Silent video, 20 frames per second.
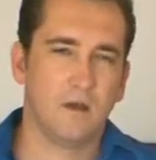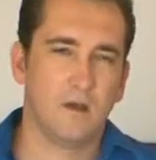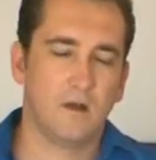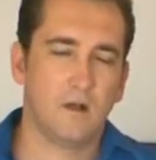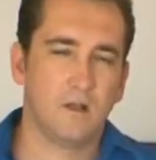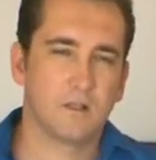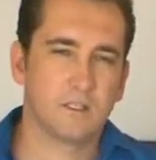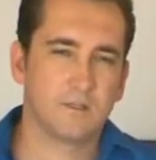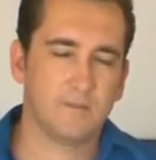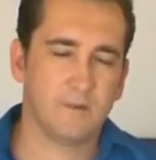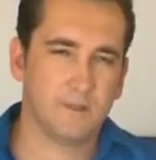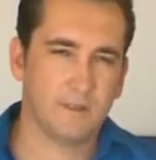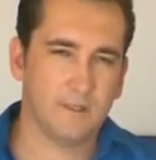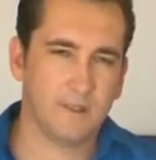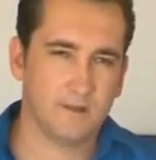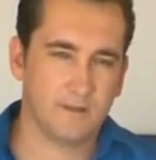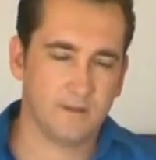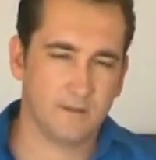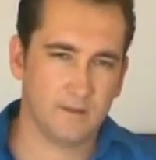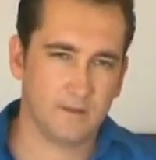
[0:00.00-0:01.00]

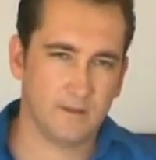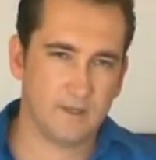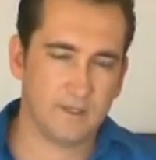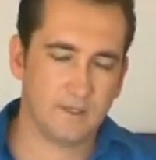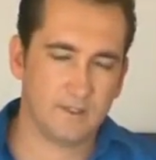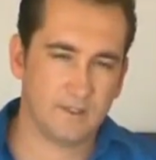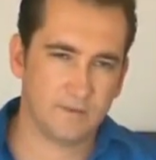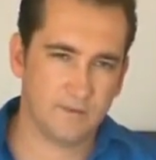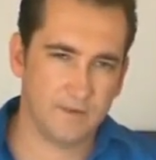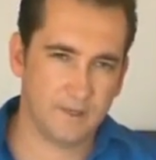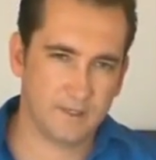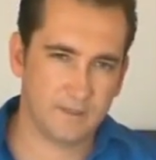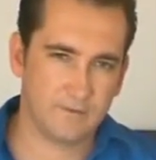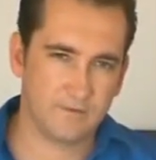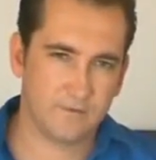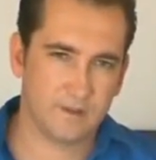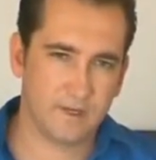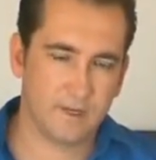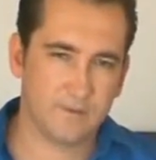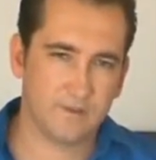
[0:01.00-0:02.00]
Ultimately, there is a reason
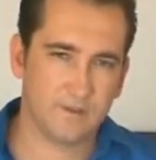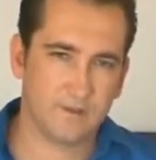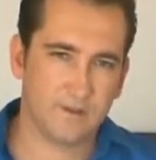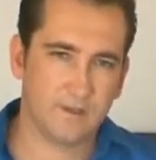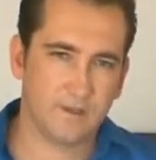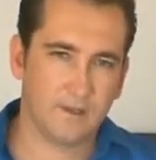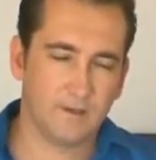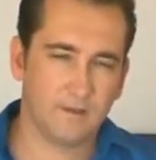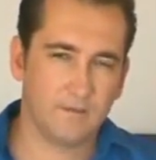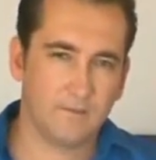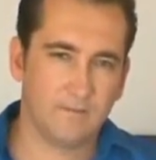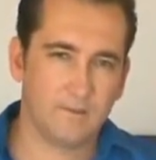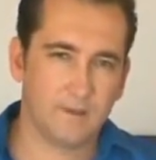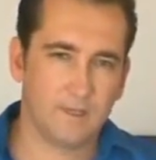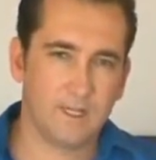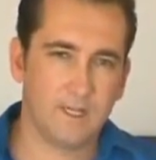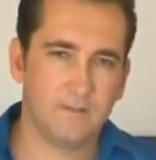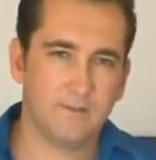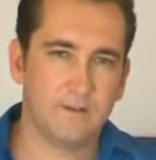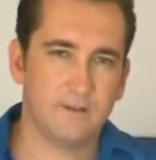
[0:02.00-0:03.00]
for everything,
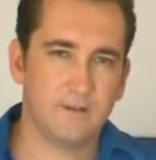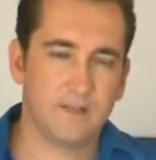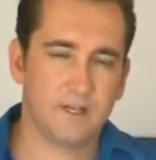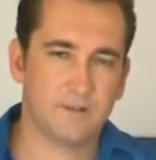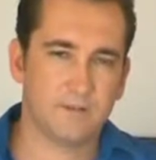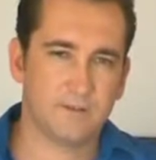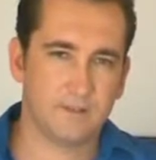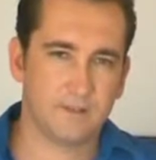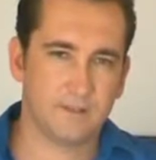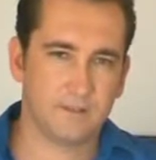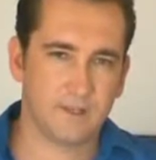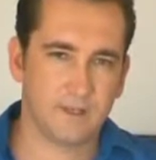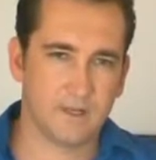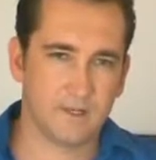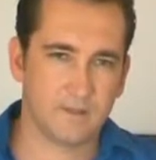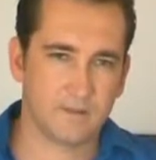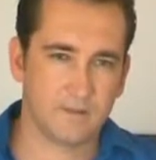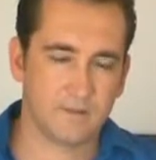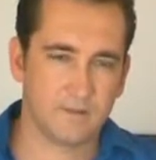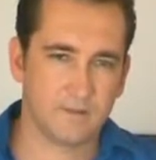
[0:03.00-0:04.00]
even natural
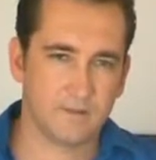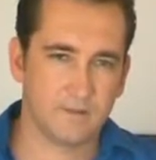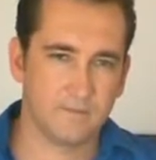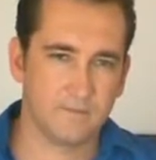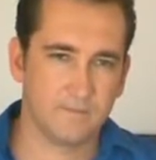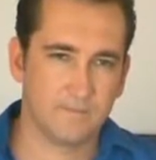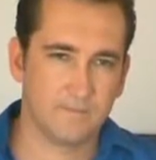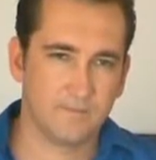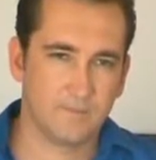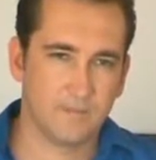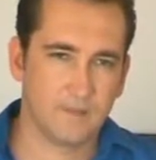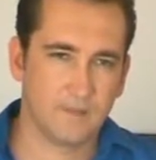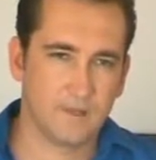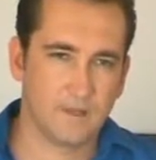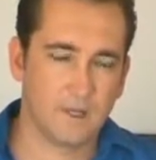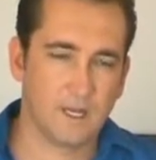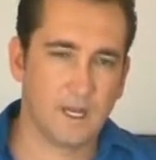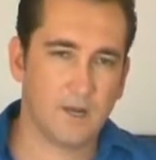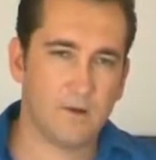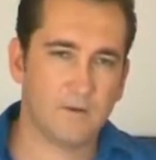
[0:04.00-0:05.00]
disasters.
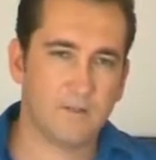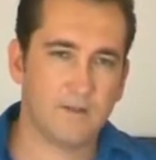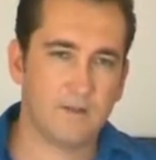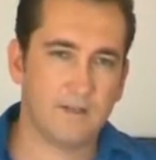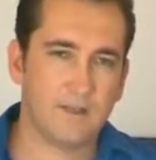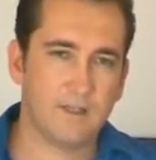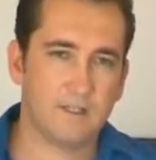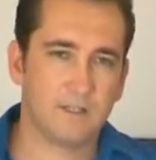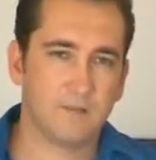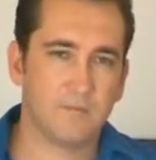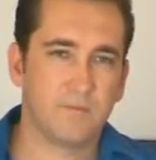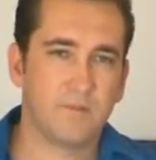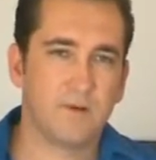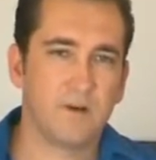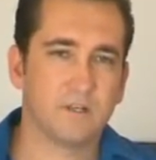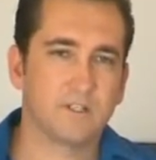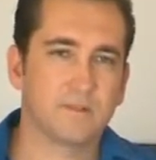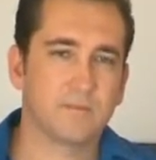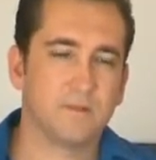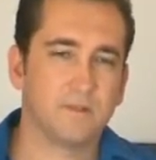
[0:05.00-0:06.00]
However, it is
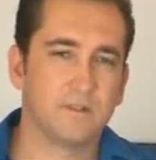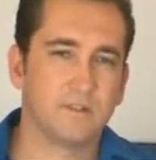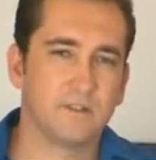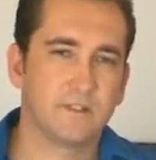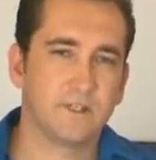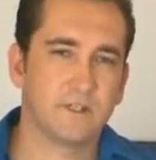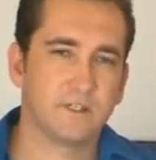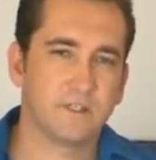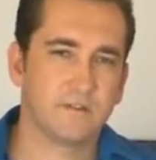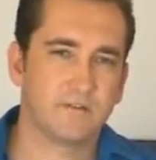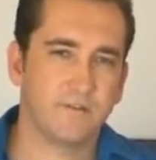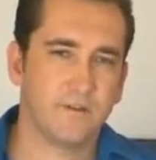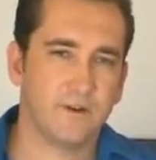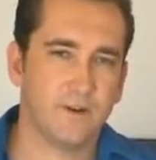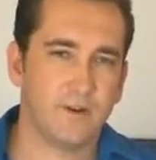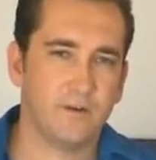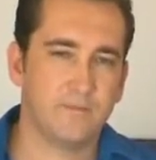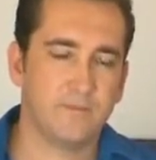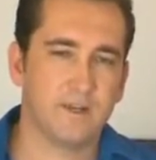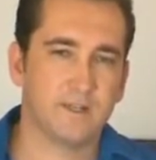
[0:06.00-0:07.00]
impossible to justify
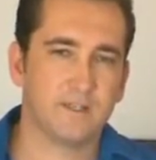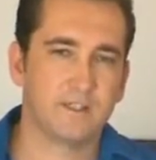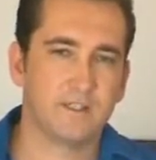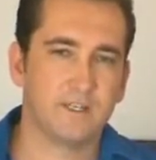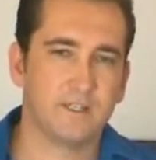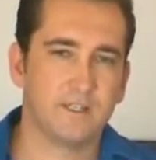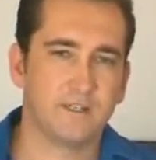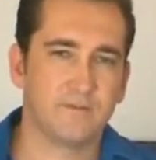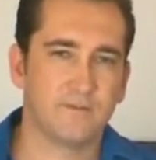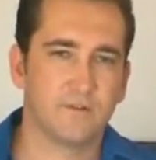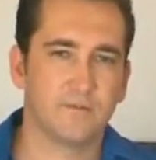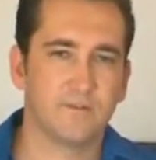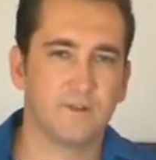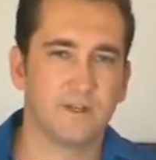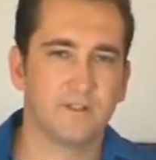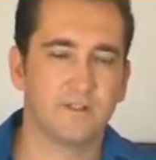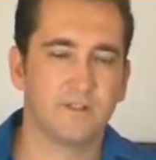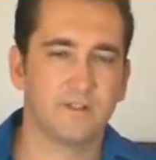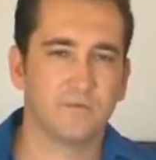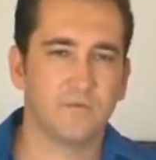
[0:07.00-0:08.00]
or make sense of the
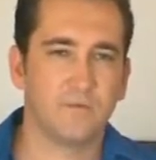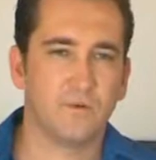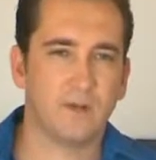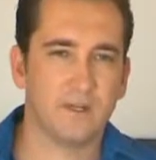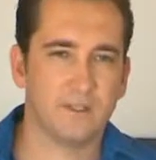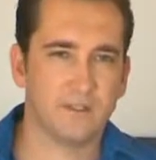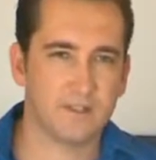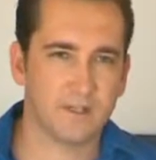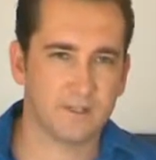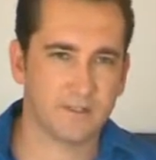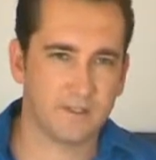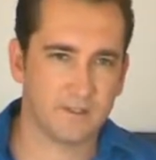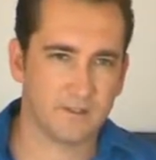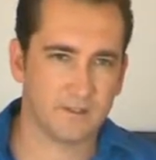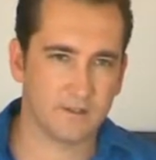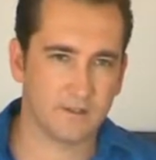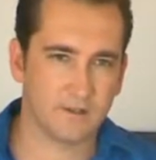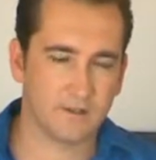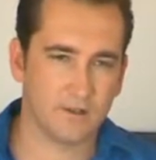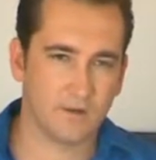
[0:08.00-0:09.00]
reasons why such
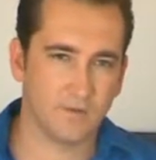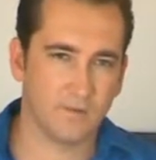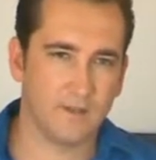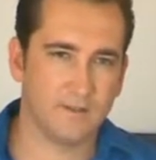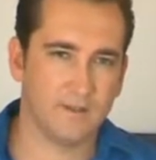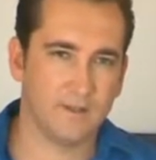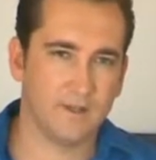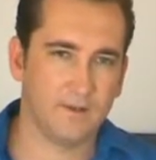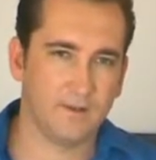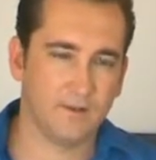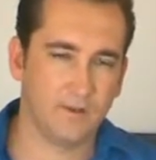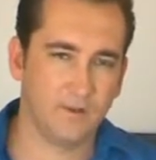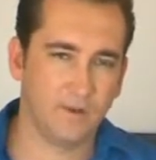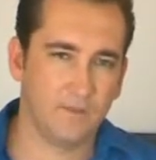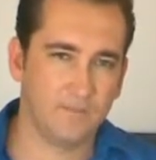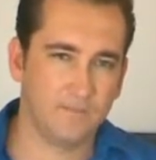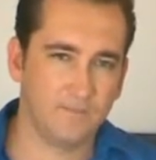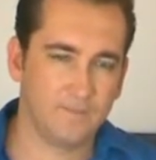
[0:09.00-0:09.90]
things occur when they do.